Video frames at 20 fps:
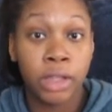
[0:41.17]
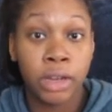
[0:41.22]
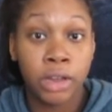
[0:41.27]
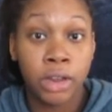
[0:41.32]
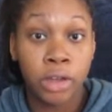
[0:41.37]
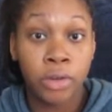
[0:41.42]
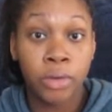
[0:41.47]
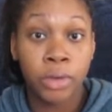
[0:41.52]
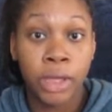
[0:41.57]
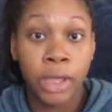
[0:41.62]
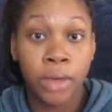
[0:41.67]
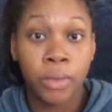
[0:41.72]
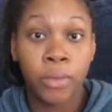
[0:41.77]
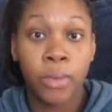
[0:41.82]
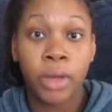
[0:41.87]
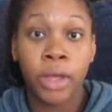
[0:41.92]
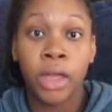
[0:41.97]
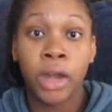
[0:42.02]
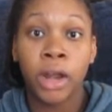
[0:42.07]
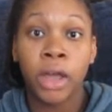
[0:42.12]
don't get
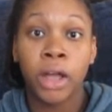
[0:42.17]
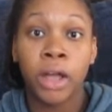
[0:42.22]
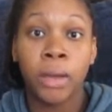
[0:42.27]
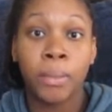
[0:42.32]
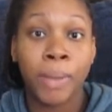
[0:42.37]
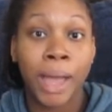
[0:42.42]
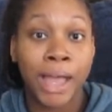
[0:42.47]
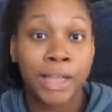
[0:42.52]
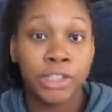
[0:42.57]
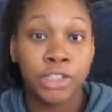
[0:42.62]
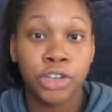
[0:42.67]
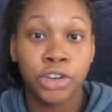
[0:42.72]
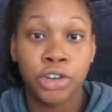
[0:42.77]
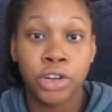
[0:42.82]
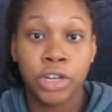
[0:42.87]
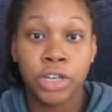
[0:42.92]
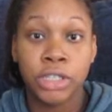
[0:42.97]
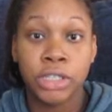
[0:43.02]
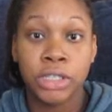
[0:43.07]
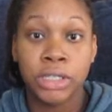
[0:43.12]
one, ask your
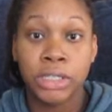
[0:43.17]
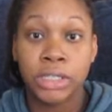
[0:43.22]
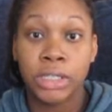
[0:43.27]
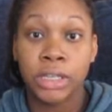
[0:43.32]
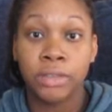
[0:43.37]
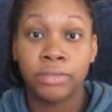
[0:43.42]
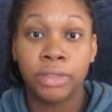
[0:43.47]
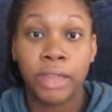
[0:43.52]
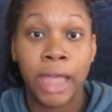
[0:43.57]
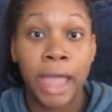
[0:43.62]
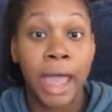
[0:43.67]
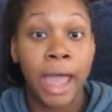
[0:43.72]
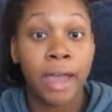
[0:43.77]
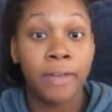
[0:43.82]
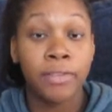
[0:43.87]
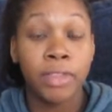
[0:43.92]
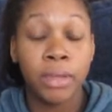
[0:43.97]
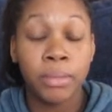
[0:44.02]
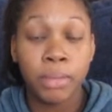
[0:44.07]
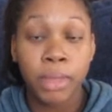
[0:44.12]
nurse to see if they
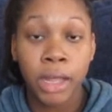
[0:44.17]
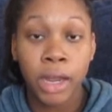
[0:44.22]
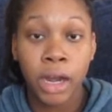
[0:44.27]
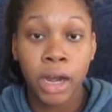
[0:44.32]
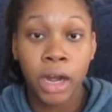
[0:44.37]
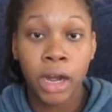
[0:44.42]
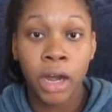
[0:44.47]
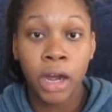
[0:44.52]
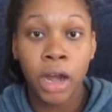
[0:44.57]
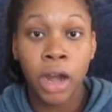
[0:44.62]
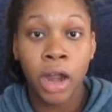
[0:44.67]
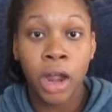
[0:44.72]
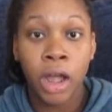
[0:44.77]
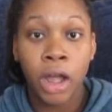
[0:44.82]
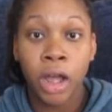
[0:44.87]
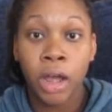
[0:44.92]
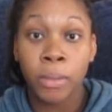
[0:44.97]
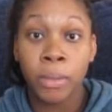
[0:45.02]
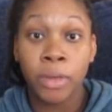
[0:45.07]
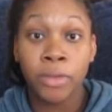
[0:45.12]
have them there.
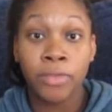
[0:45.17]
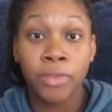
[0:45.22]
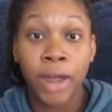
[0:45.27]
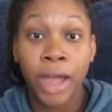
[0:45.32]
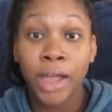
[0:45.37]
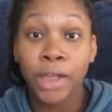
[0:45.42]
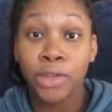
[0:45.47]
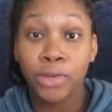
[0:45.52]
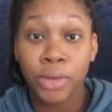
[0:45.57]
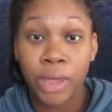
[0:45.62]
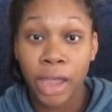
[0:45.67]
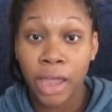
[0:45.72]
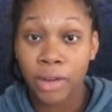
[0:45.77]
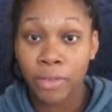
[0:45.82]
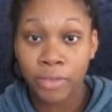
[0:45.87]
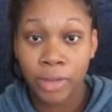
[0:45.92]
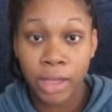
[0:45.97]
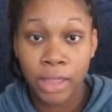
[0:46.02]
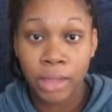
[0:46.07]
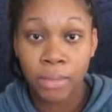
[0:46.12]
If not, you can
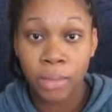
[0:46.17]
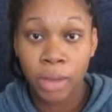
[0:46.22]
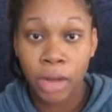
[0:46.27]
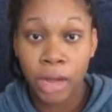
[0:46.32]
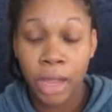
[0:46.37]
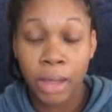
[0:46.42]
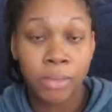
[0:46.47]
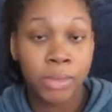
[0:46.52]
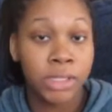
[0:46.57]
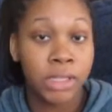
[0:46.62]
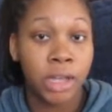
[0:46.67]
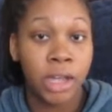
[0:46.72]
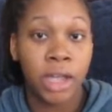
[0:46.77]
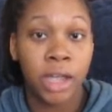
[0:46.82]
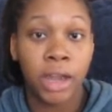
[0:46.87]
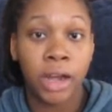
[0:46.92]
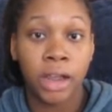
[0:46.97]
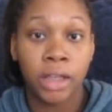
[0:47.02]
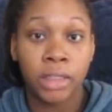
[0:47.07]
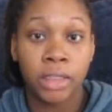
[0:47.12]
find them on
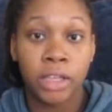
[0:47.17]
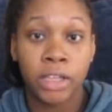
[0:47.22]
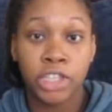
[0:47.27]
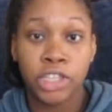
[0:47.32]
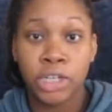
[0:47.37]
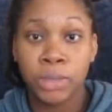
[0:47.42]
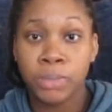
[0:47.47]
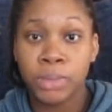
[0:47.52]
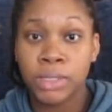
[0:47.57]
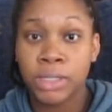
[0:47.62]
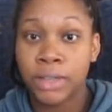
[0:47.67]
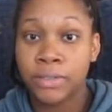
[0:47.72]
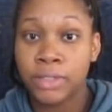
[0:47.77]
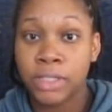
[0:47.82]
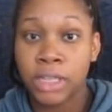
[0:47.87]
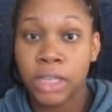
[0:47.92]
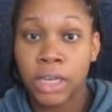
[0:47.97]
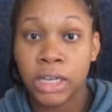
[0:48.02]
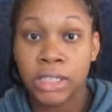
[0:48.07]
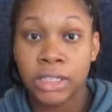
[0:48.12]
Amazon. The cheapest I've
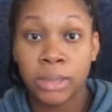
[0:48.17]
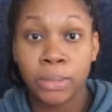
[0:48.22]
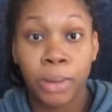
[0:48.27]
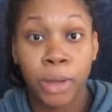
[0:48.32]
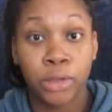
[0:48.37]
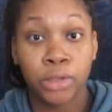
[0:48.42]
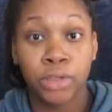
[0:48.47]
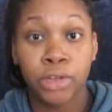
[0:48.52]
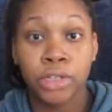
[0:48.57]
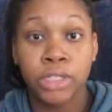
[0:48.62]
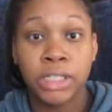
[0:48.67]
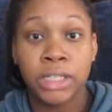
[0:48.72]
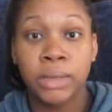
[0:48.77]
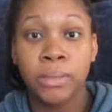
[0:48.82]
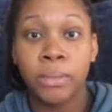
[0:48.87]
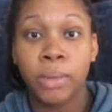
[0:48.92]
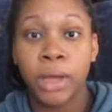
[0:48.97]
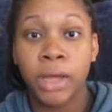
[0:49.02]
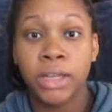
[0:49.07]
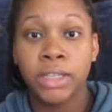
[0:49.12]
seen is about
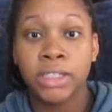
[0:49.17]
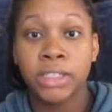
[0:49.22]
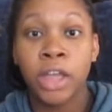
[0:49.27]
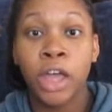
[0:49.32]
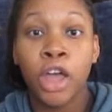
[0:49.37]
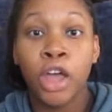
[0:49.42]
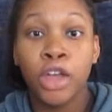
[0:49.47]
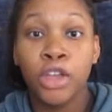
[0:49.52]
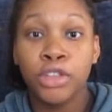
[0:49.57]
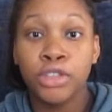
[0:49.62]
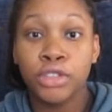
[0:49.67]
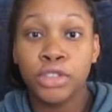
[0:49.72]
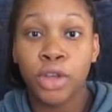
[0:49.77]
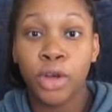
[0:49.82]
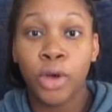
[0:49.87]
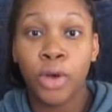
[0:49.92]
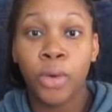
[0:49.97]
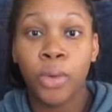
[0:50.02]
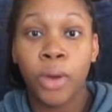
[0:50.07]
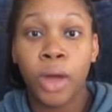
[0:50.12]
13 bucks.
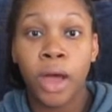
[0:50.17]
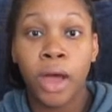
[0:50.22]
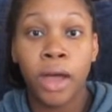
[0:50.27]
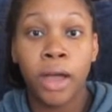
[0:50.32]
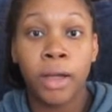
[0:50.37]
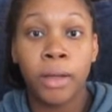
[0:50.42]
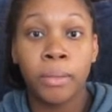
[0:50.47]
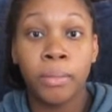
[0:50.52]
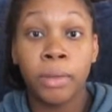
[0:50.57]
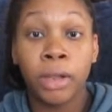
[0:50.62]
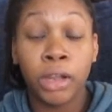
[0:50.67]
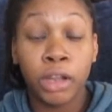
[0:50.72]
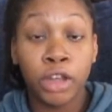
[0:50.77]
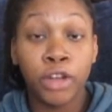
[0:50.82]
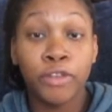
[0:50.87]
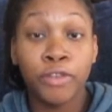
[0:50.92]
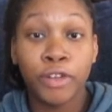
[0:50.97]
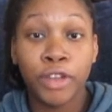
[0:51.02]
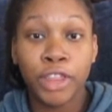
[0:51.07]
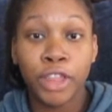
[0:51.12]
So
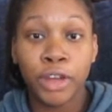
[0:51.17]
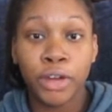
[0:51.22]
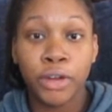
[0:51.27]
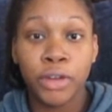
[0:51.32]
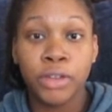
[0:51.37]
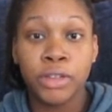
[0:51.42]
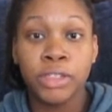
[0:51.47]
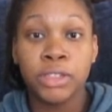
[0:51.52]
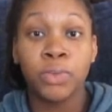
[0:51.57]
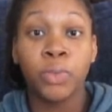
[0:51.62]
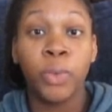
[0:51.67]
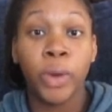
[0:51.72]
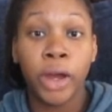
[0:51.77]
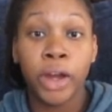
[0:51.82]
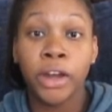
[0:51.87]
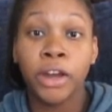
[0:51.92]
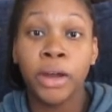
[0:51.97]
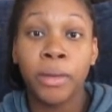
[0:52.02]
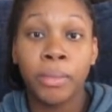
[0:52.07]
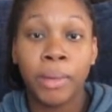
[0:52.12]
look for those.
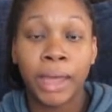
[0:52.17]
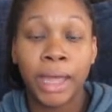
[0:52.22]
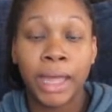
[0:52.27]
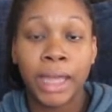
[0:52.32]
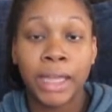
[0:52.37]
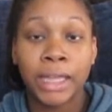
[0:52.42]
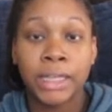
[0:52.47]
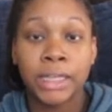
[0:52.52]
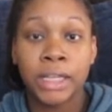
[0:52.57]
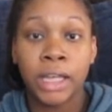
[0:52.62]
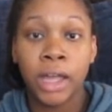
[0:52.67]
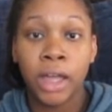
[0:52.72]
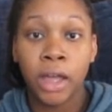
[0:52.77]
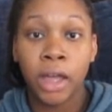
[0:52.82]
Wear your band.